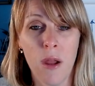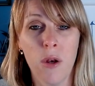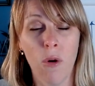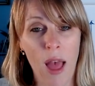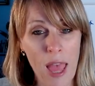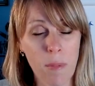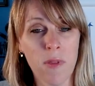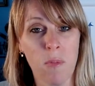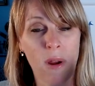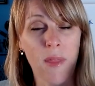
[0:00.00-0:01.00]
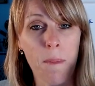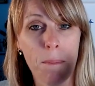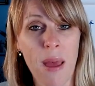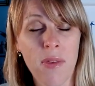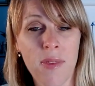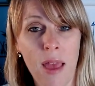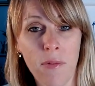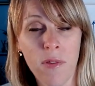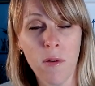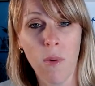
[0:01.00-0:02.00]
not able to bring their best
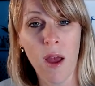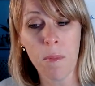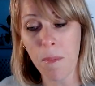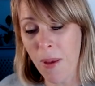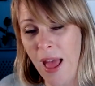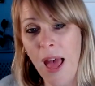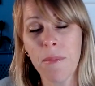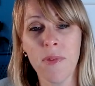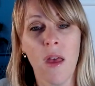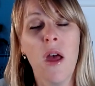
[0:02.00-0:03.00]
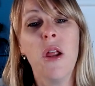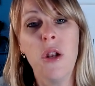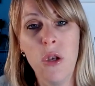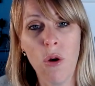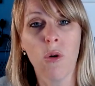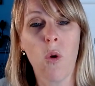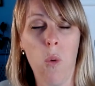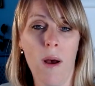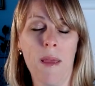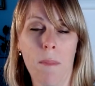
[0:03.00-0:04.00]
selves to work, but perhaps not
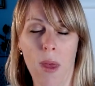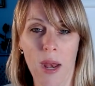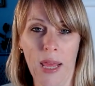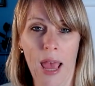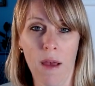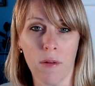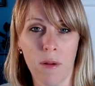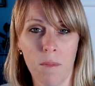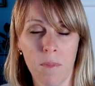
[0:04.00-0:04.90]
quite burning out.